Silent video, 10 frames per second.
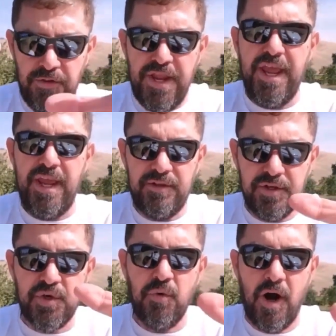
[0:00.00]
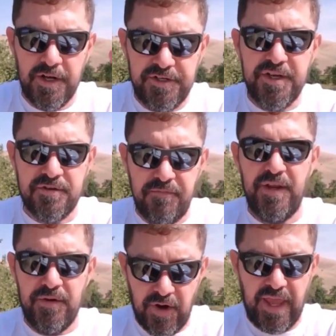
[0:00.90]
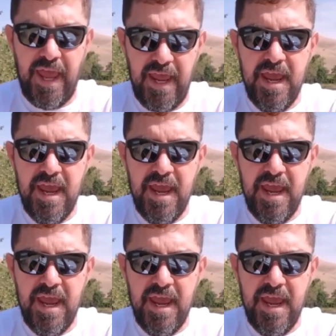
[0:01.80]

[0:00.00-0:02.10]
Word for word: need to watch this video, okay,